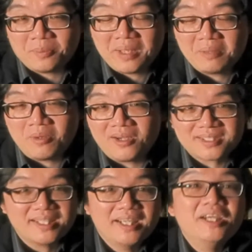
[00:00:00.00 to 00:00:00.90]

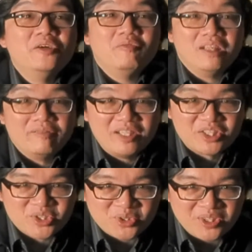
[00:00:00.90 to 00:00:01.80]
mailbox really
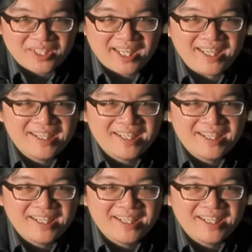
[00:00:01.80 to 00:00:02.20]
soon, okay?